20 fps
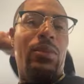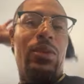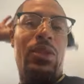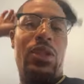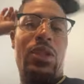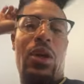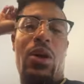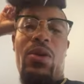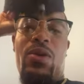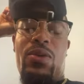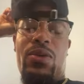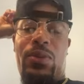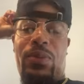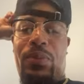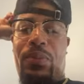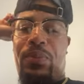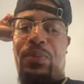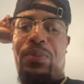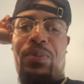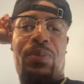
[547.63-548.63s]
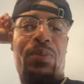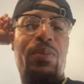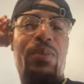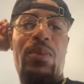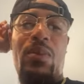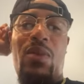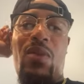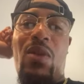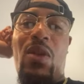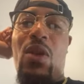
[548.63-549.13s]
So
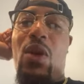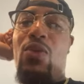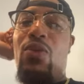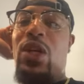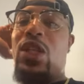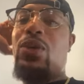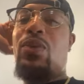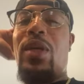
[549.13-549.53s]
once